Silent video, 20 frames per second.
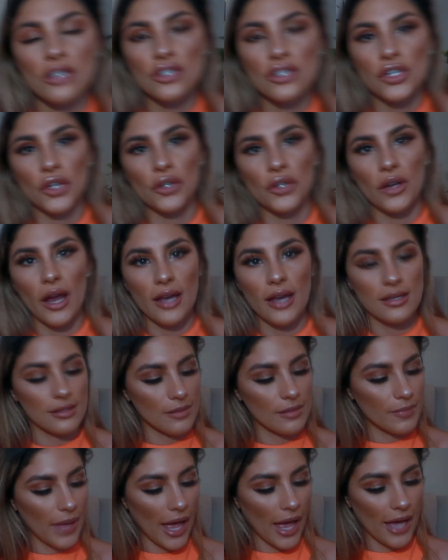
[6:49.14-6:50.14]
show you guys the
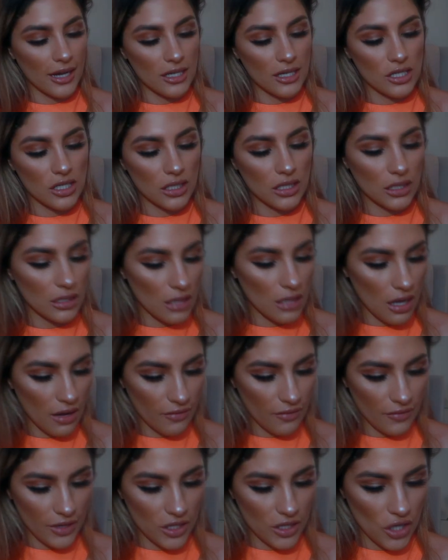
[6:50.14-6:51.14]
packaging
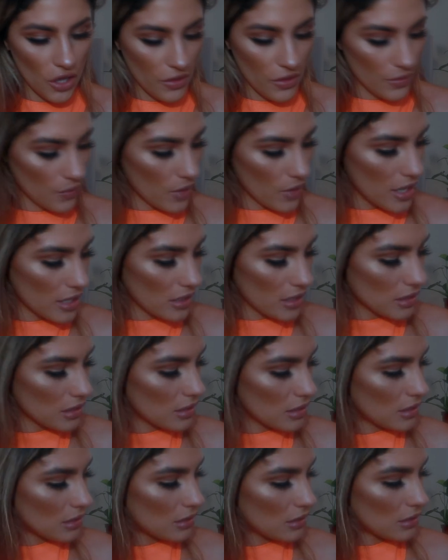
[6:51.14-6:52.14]
of another one.
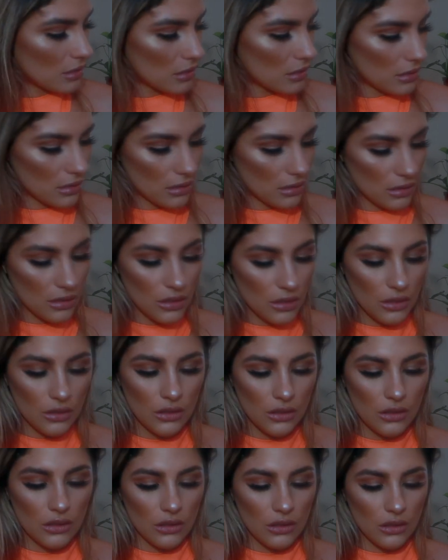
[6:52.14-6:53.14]

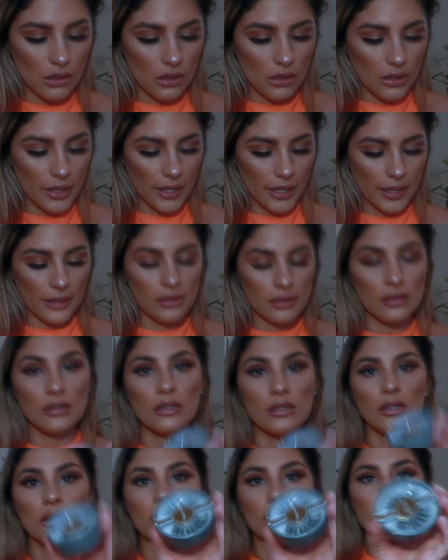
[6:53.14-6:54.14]
Okay,
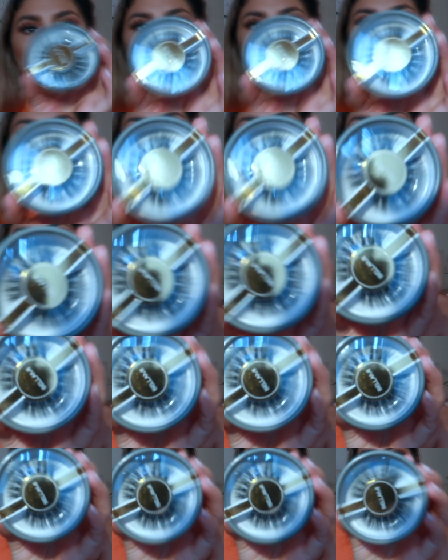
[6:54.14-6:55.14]
look at this. How